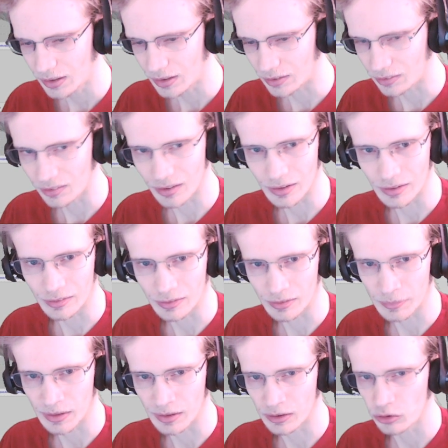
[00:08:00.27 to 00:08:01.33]
can see how that could
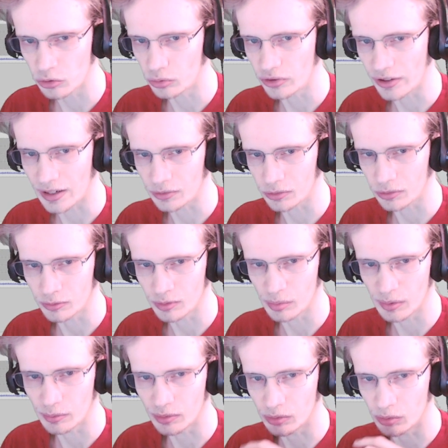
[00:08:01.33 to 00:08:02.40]
be a huge hassle for
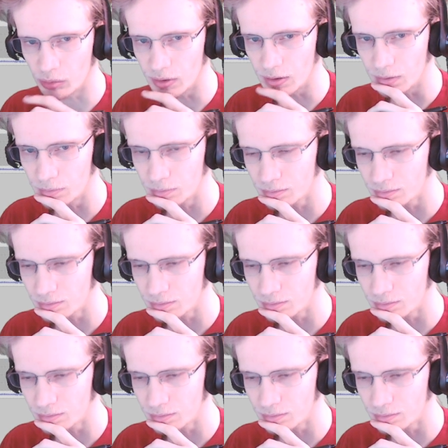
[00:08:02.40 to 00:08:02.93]
people who